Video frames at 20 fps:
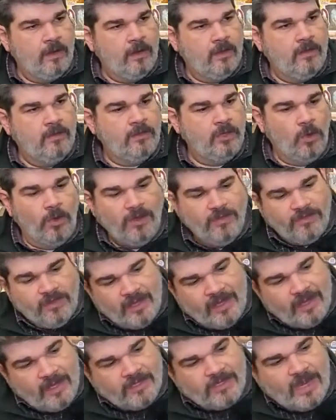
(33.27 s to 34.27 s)
the only
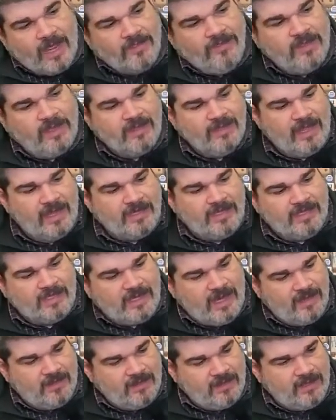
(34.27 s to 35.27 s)
thing is, I think they
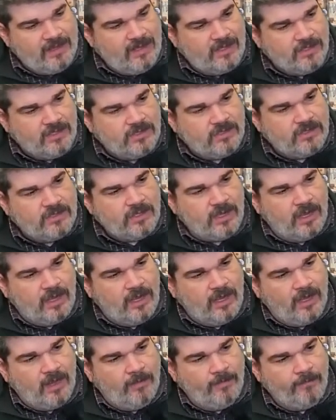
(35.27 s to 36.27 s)
sent this
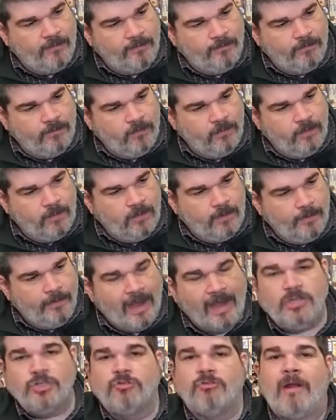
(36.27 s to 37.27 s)
um,
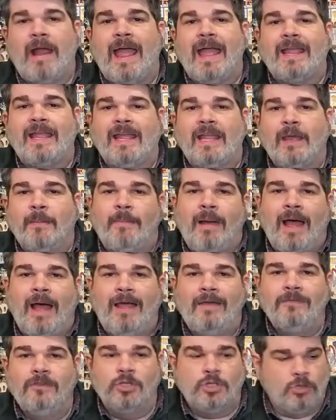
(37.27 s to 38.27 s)
by dragging it
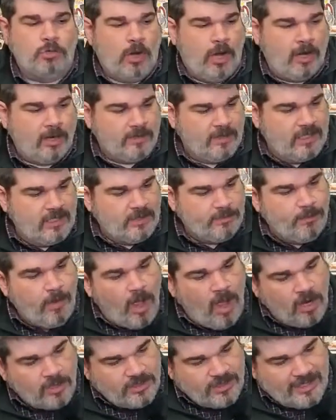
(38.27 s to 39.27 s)
behind the truck. This
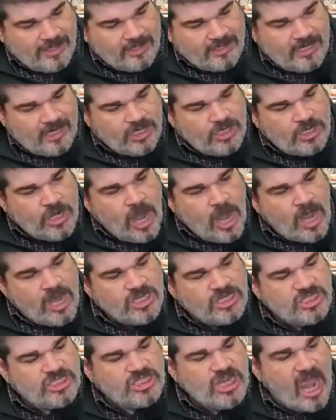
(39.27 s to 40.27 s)
box is in
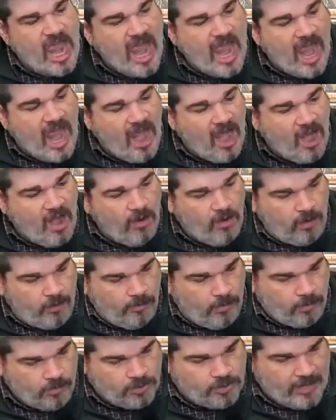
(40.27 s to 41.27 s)

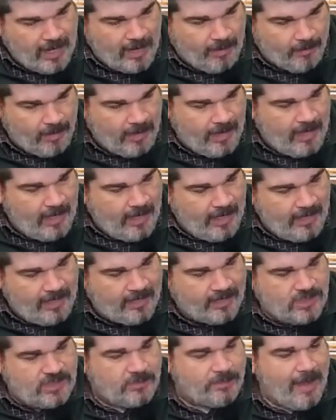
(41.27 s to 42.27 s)
terrible shape. It
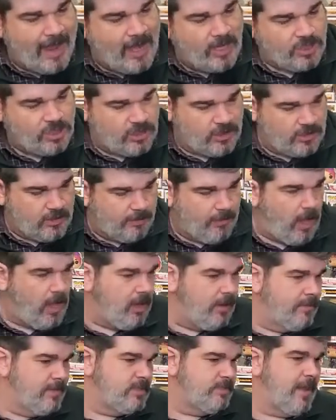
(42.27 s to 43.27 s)
is smashed at the
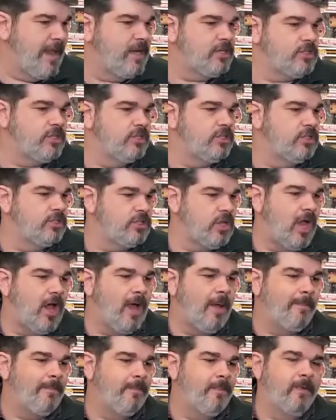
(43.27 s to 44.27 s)
bottom and smashed at the
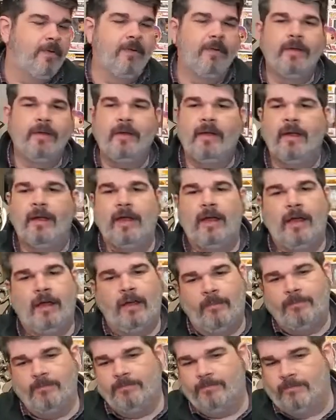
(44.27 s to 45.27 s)
top.
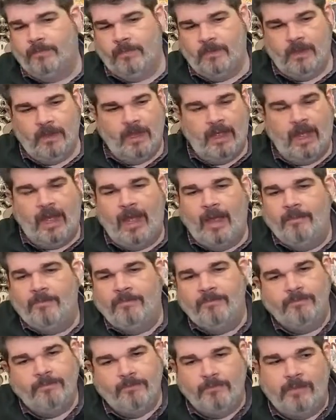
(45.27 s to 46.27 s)
Um,
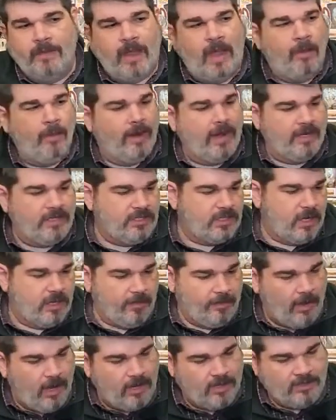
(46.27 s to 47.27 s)
I'm, when I saw the
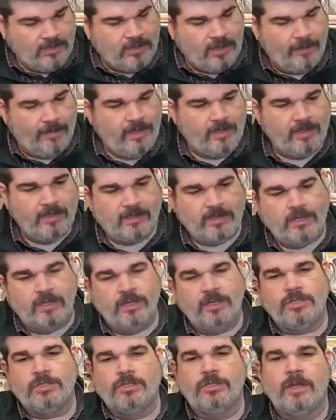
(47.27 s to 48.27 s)
box come in this
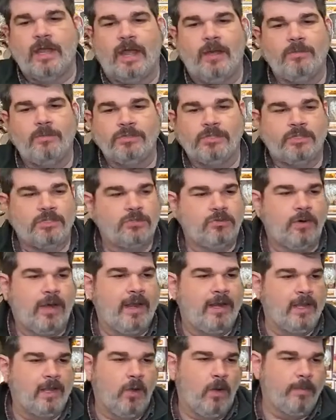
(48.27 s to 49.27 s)
condition, I was just
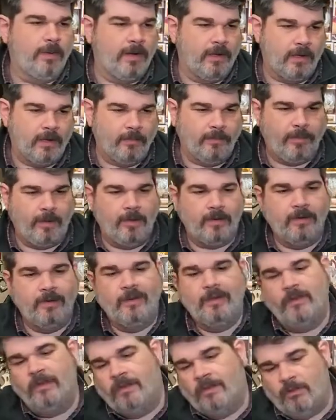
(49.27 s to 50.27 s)
dreading opening it, but
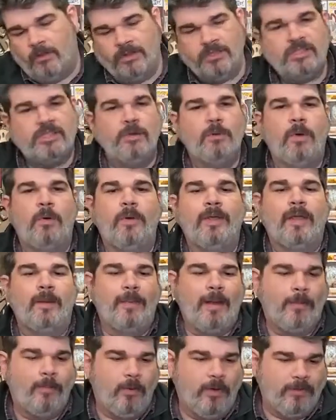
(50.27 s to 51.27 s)
we'll see what we come
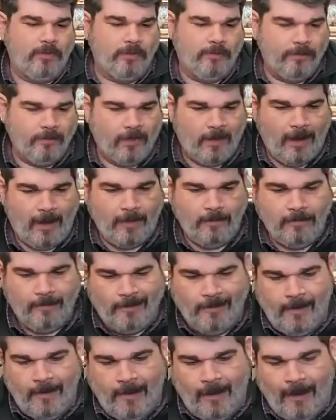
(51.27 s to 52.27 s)
up with, okay?
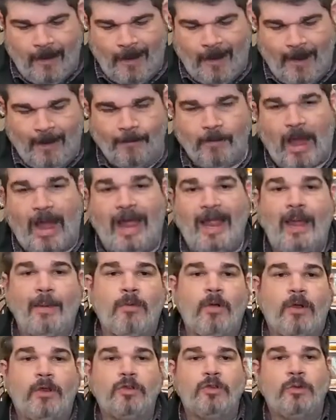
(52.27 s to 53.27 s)
Um, I am
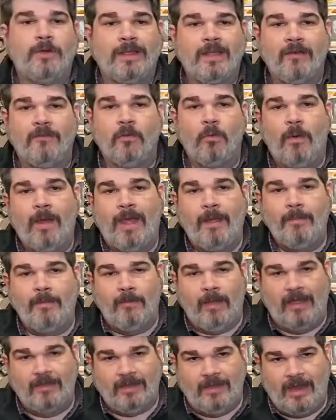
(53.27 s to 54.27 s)
gonna do a giveaway
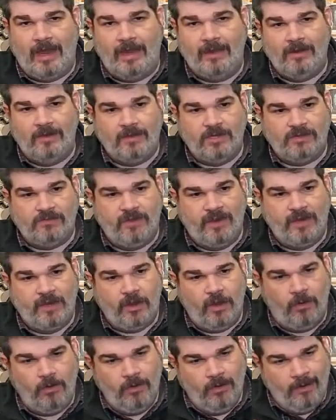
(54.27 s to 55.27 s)
at the end of this
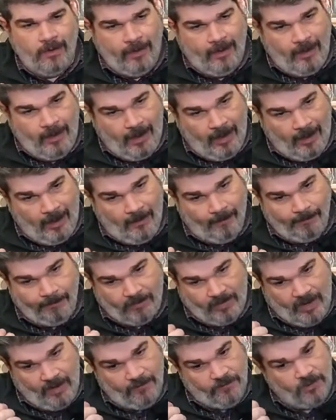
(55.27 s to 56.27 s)
video.
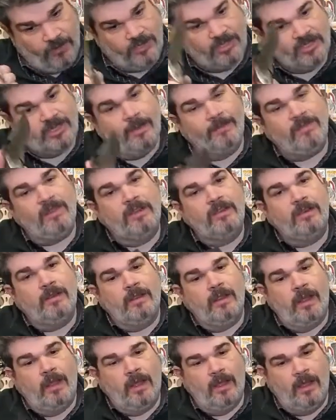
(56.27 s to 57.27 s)
Um, if there's something
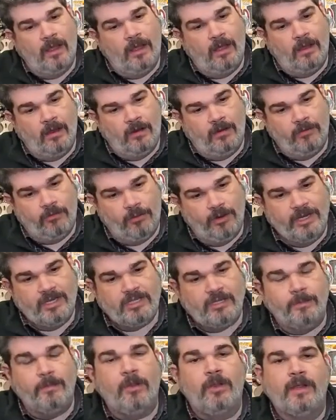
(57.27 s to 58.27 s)
uh,
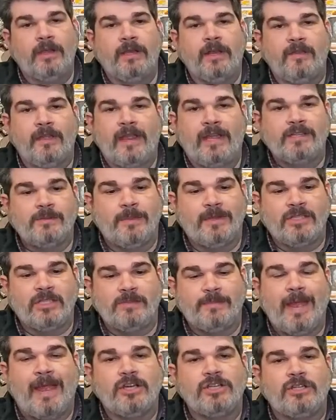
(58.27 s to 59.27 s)
reasonable in here that hasn't been
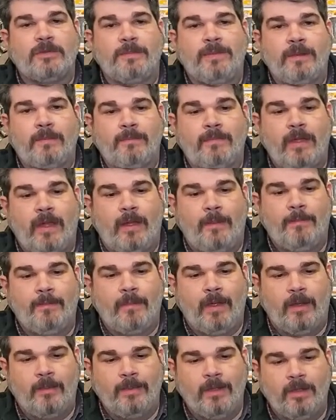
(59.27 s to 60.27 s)
smashed to meet um,
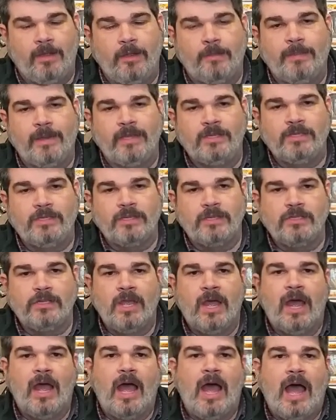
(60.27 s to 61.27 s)
a million pieces,
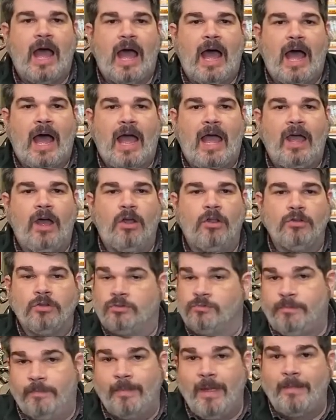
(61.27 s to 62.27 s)

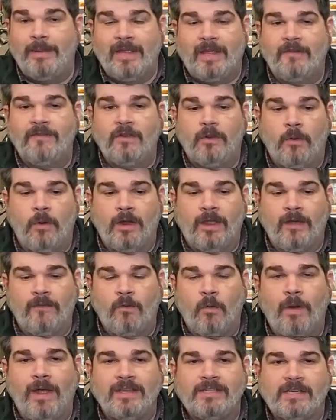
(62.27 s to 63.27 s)
I'll maybe give you give
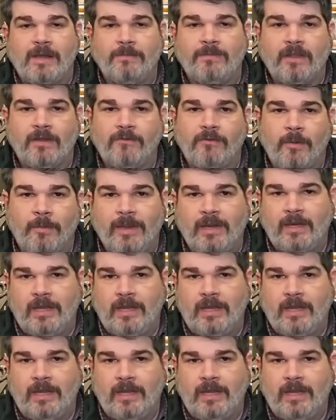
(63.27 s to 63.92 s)
away something from in